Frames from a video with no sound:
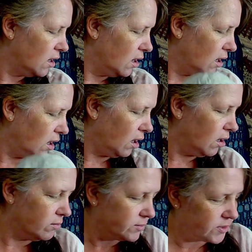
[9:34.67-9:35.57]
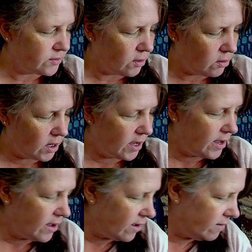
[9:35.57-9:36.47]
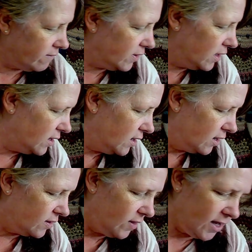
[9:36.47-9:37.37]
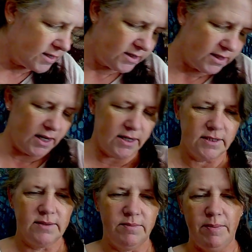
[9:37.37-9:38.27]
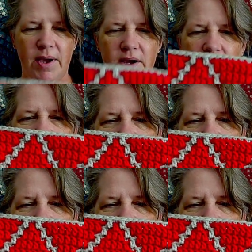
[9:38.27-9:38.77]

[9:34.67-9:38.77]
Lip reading: So I have that is my background